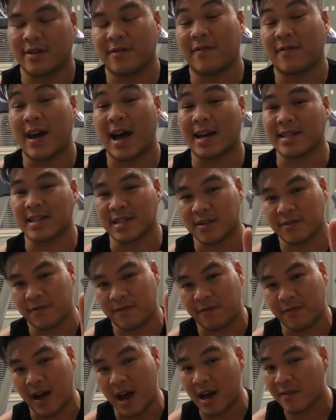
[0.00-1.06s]
In fact, it's
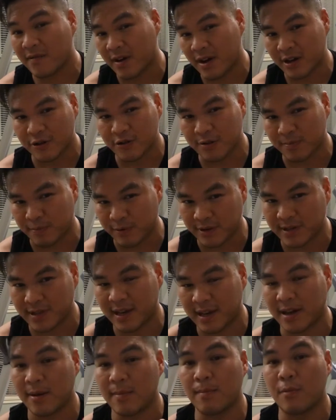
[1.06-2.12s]

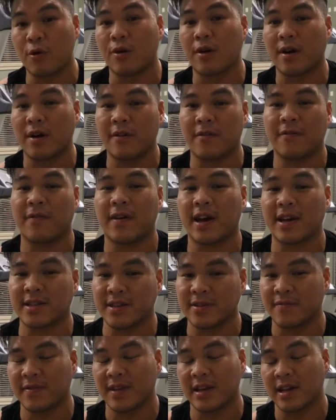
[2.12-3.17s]
500% more
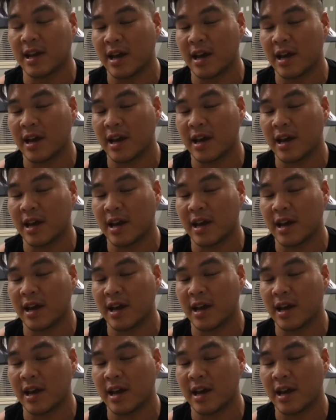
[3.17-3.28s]
effective than